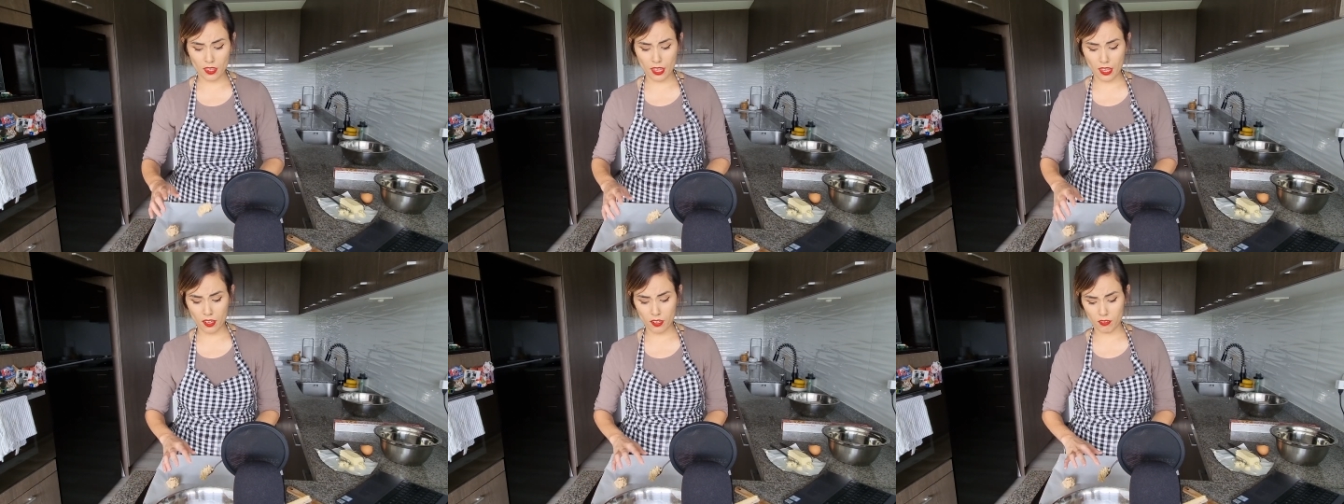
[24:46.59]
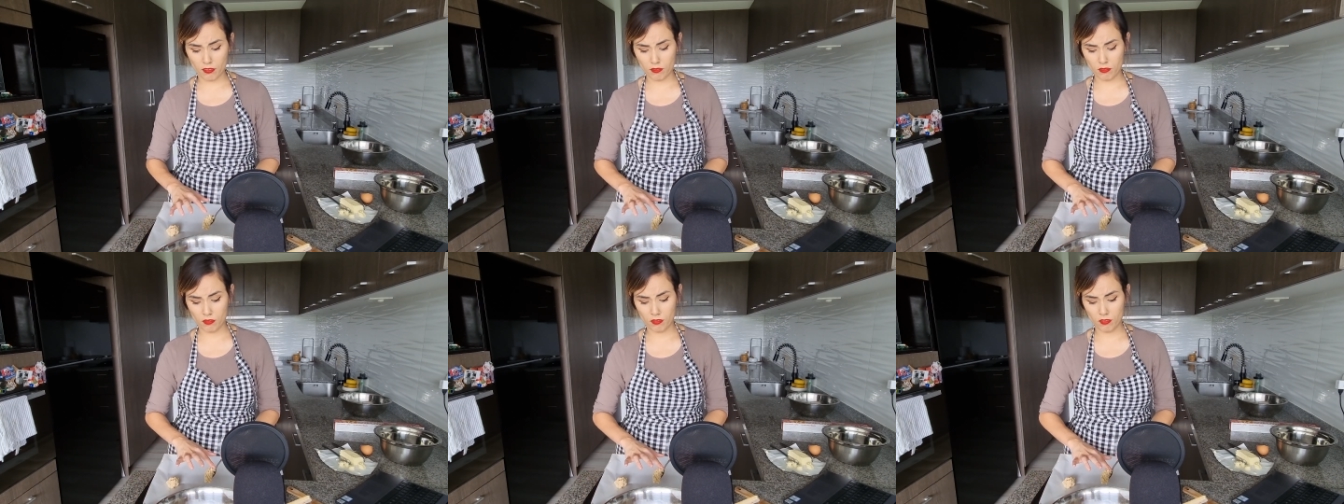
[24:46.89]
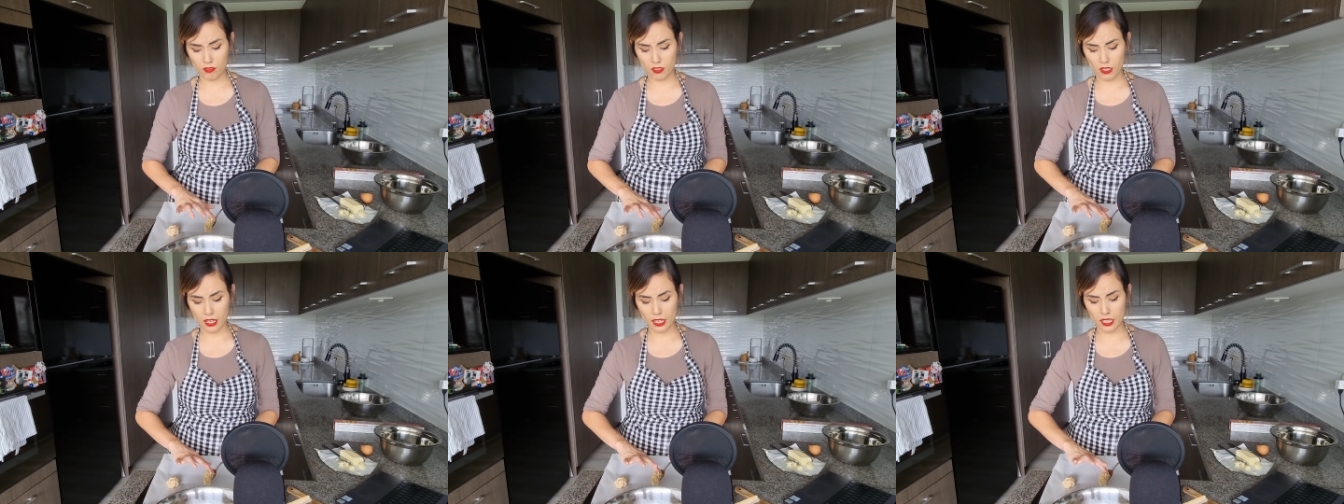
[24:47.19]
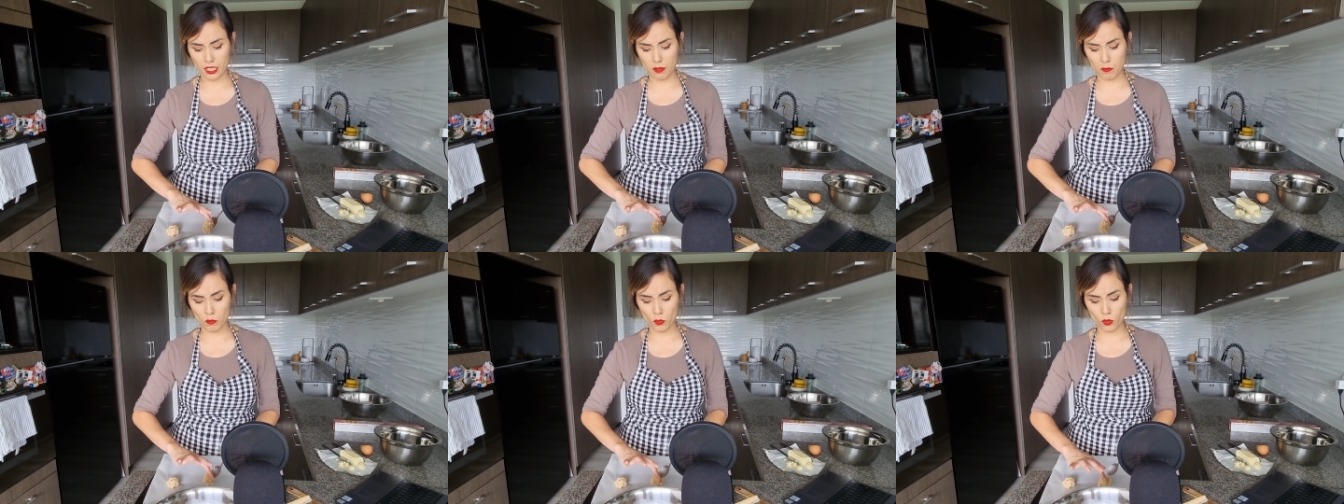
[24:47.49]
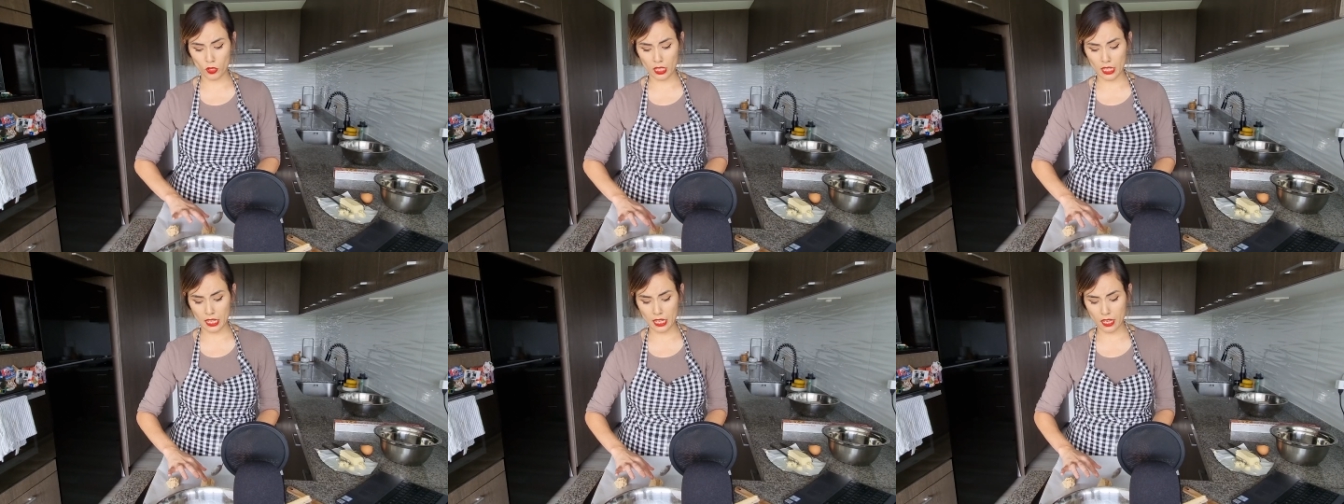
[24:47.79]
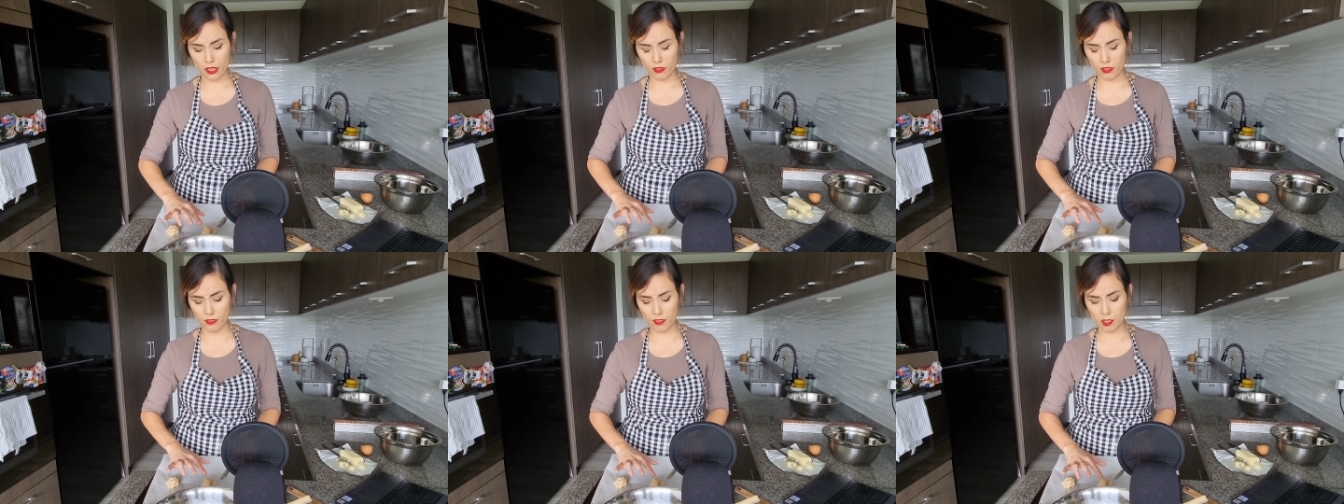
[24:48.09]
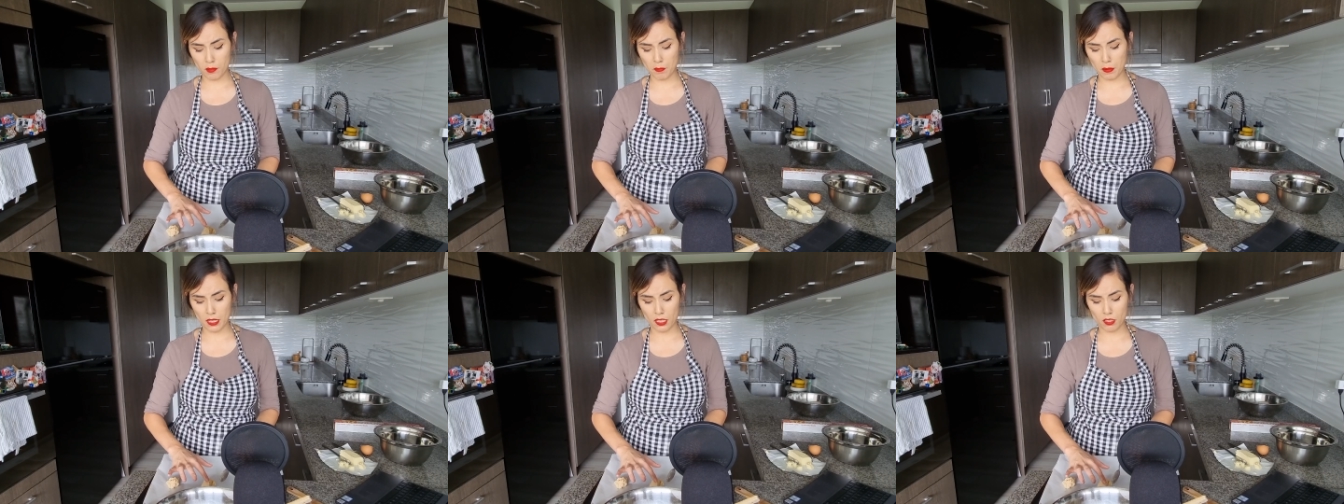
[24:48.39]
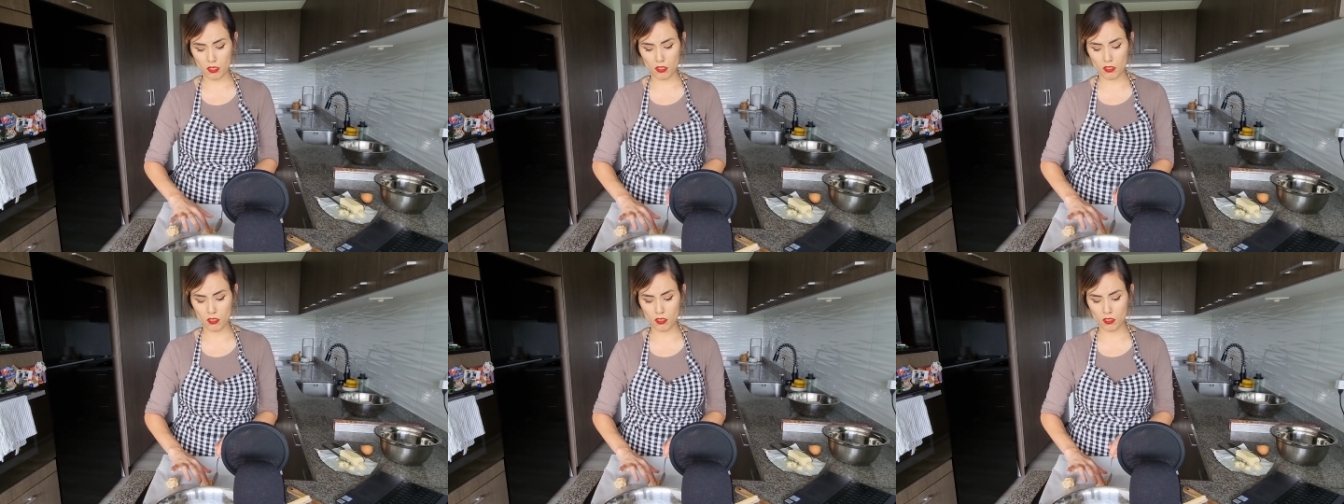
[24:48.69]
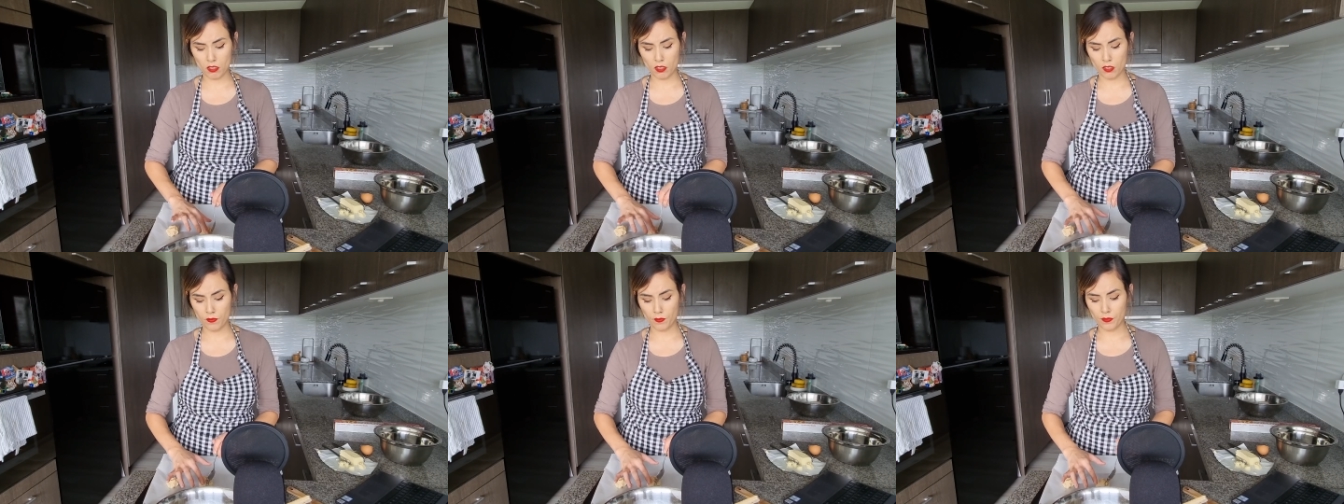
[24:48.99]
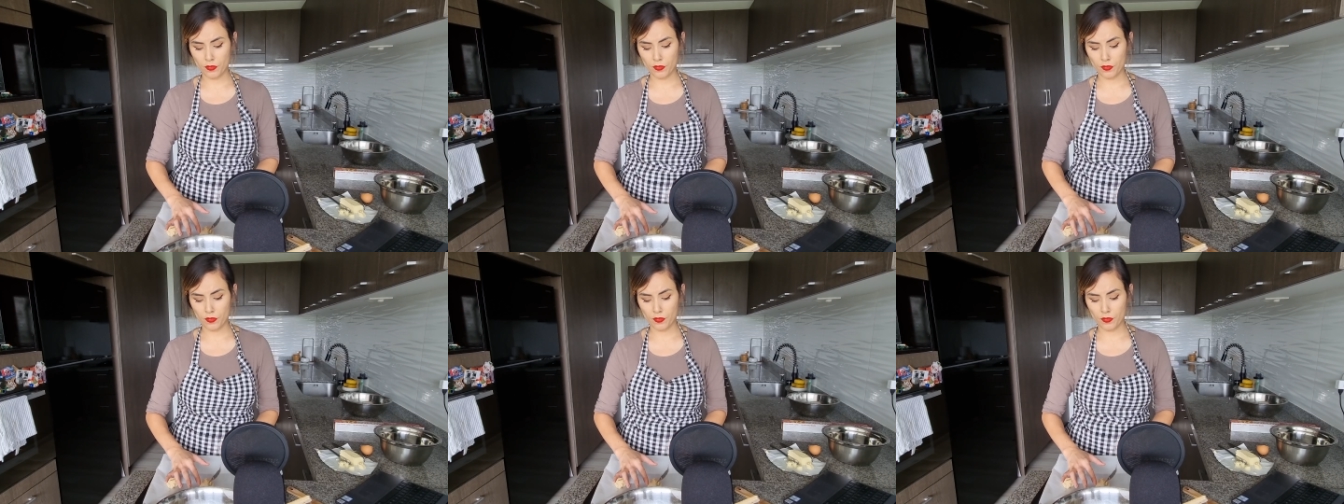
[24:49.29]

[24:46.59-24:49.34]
then I am running out of space.